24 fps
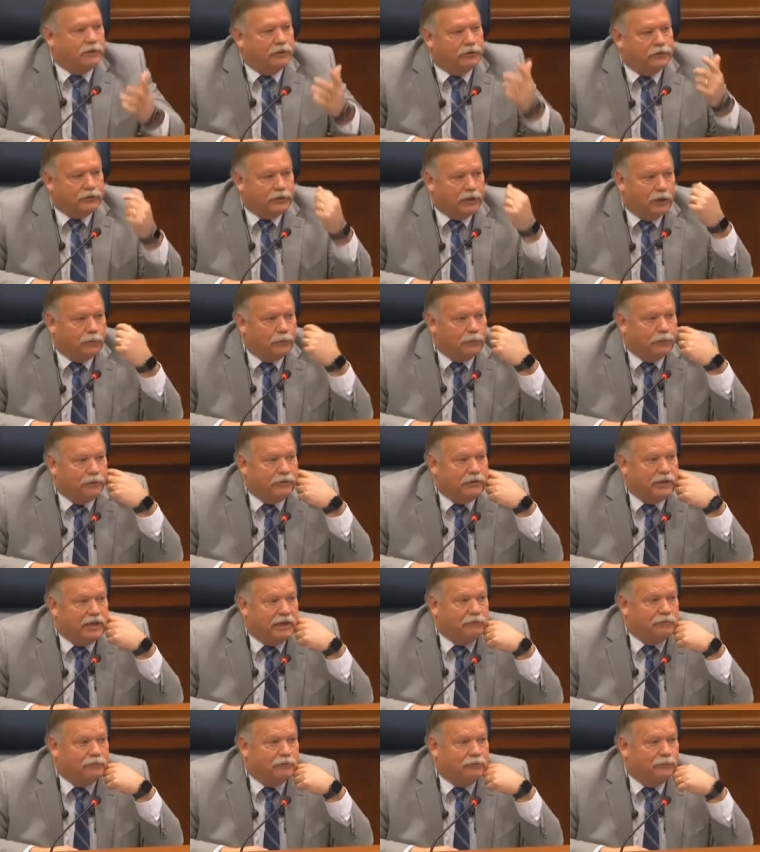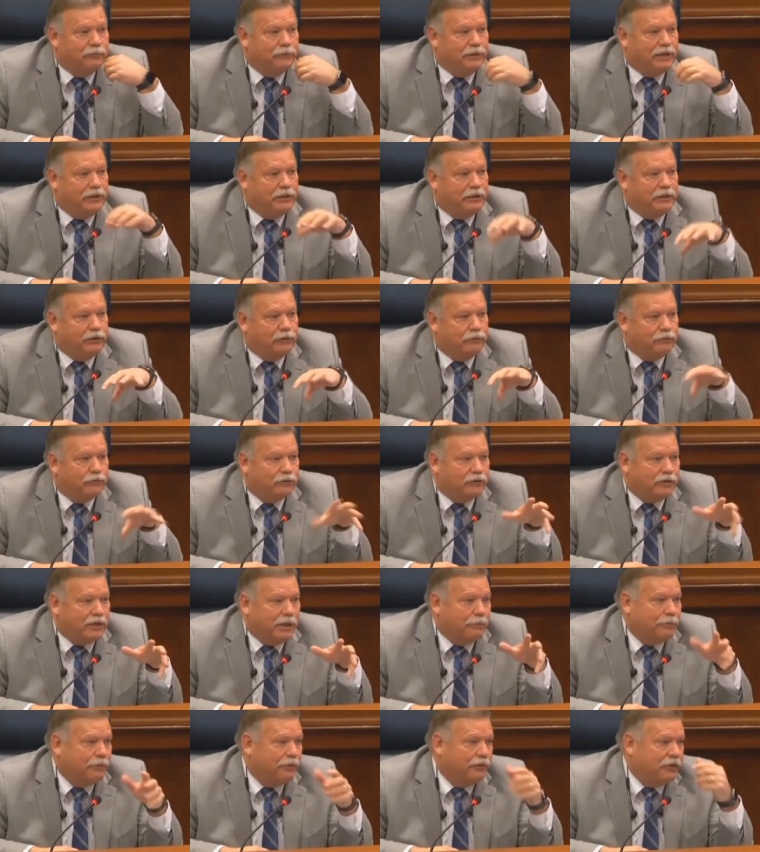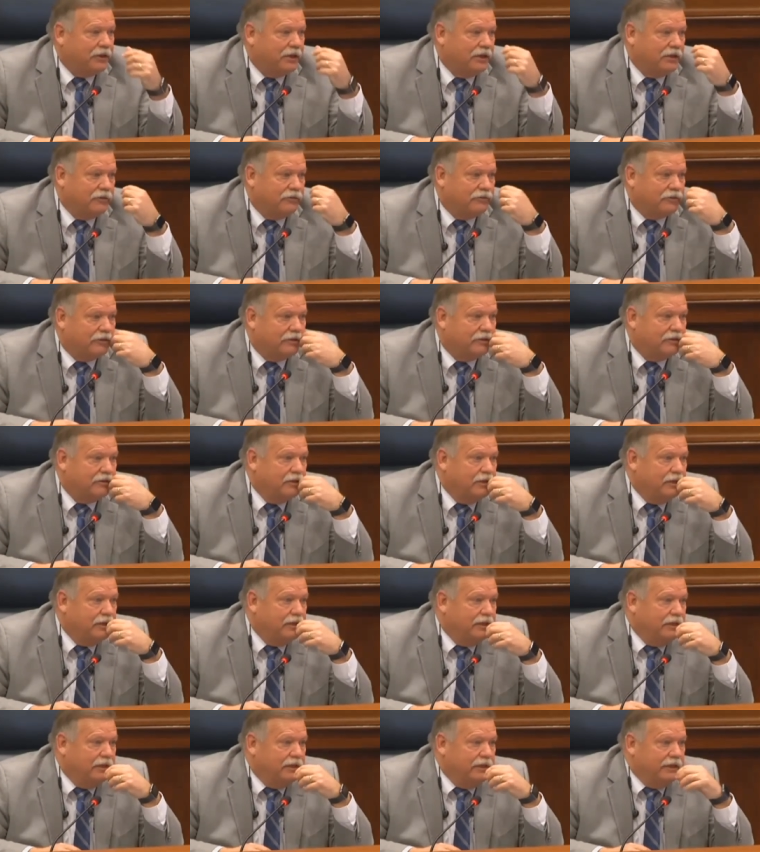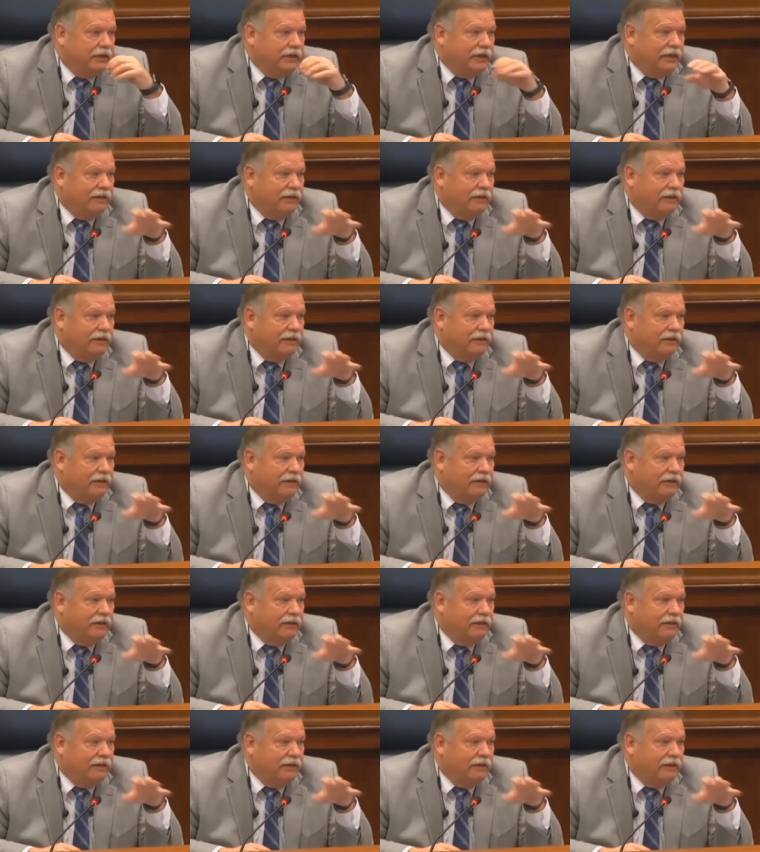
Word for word: thinking about merging its wastewater treatment operations